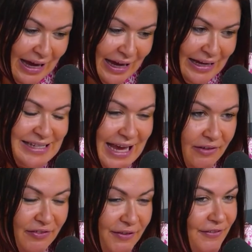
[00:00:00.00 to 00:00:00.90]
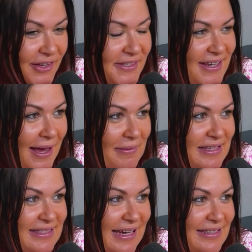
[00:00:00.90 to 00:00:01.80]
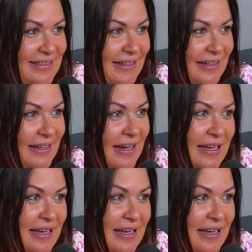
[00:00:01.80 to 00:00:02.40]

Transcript: head-to-head for the first time this season.